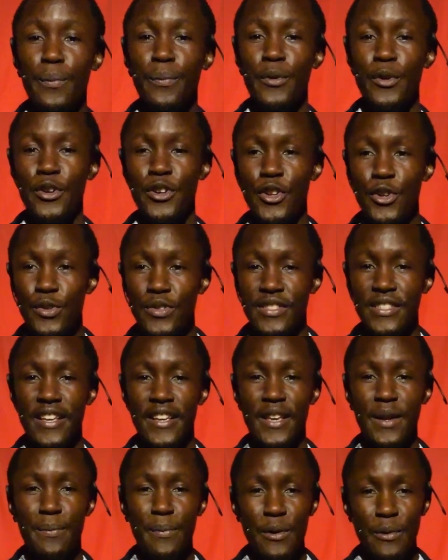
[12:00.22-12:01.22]
produce, they
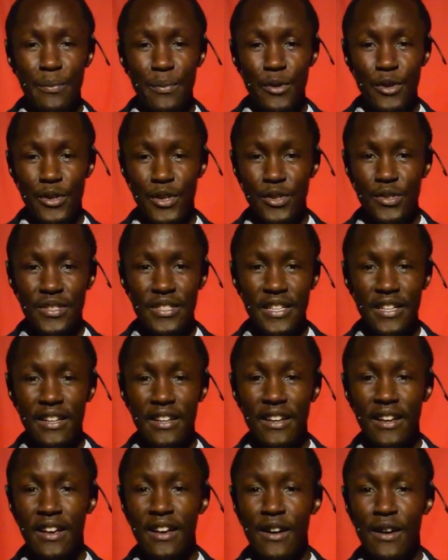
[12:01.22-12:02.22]
keep on
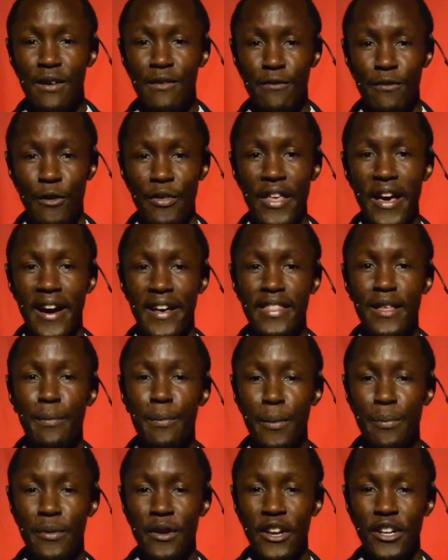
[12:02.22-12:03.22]
producing for the other
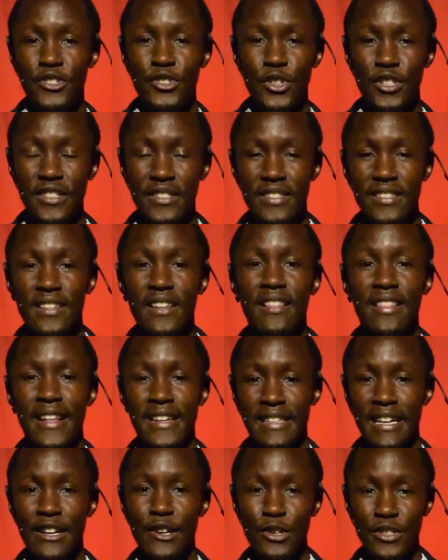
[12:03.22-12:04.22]
populations that
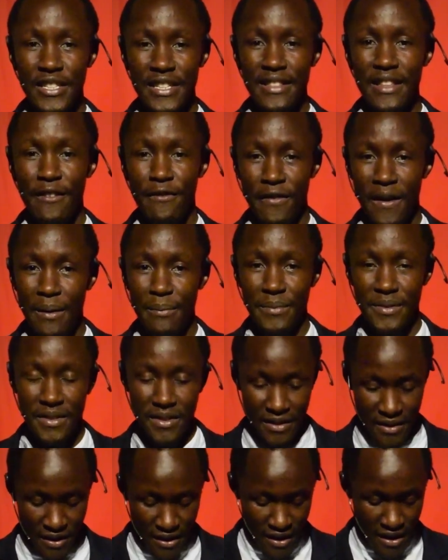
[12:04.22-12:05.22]
are not in the
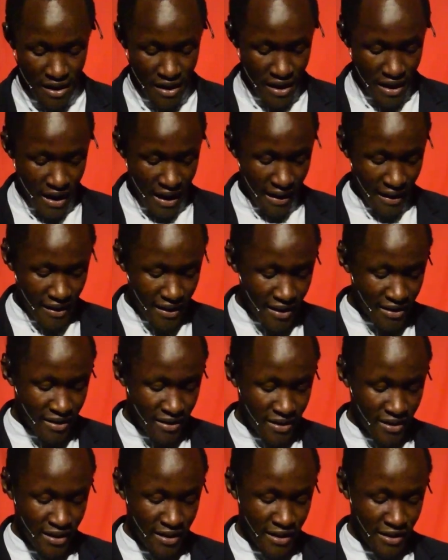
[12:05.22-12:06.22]
farms. Another
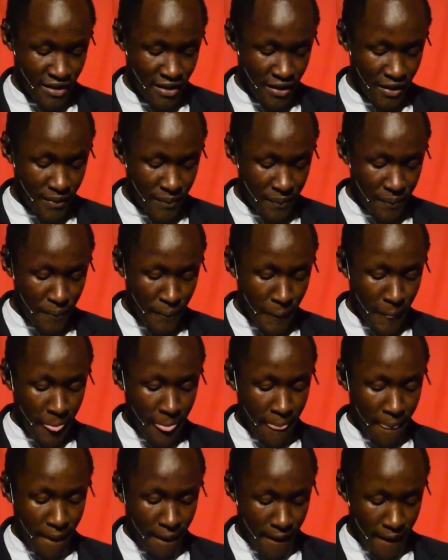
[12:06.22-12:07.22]
strategy
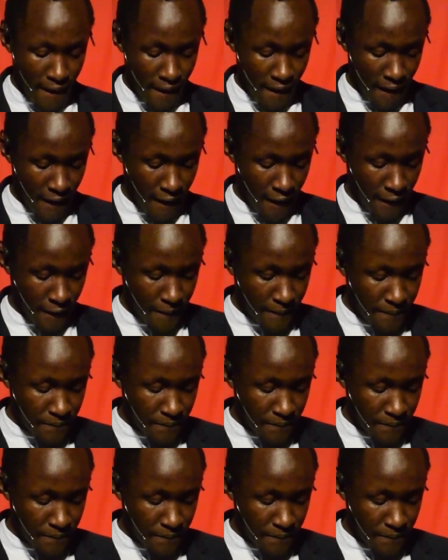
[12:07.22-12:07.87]
that